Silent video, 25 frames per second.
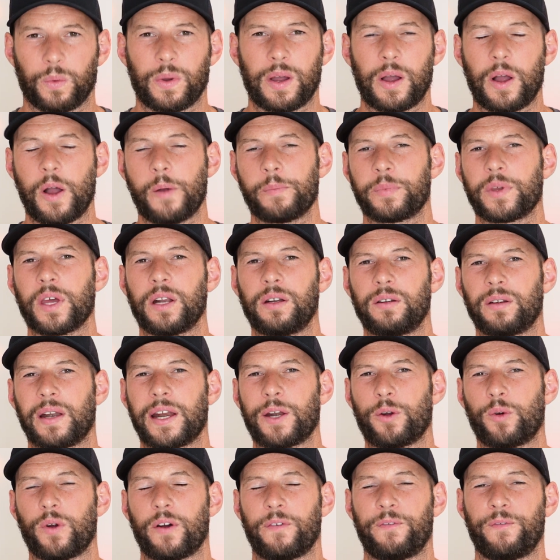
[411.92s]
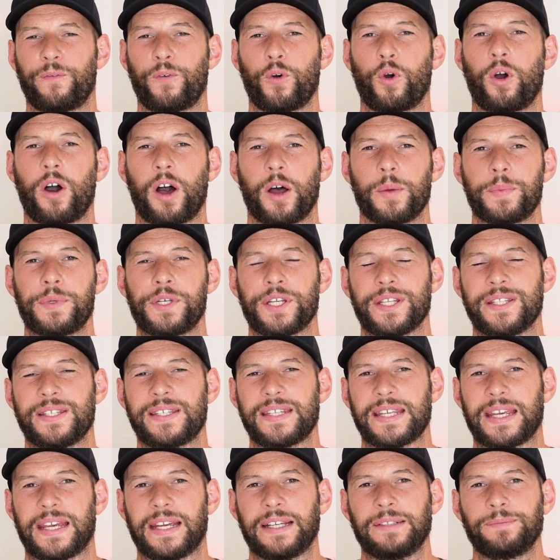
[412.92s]
Well, I'm going to rattle off four options
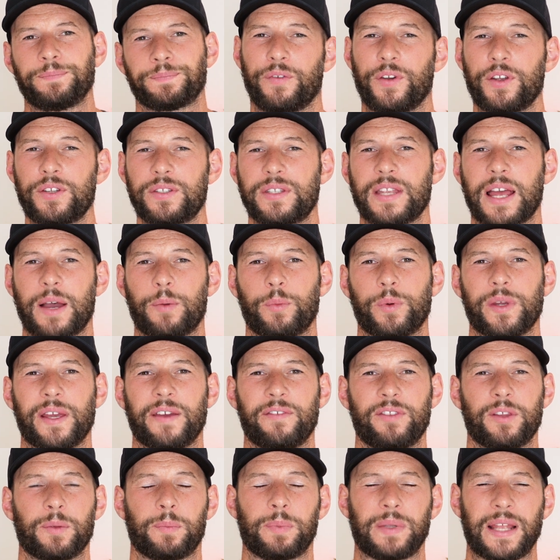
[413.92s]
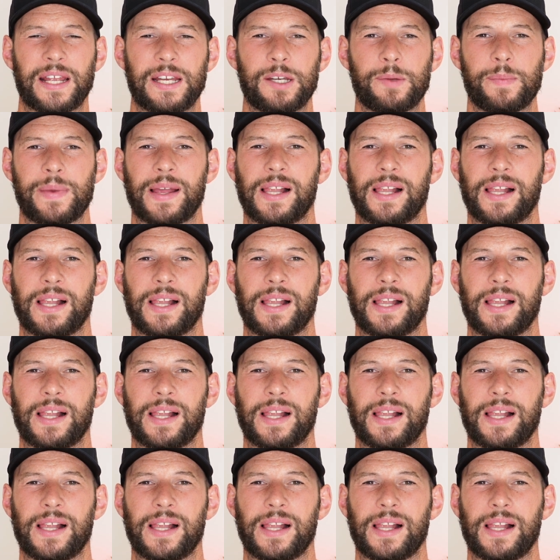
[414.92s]
here. First up, we have the Platinum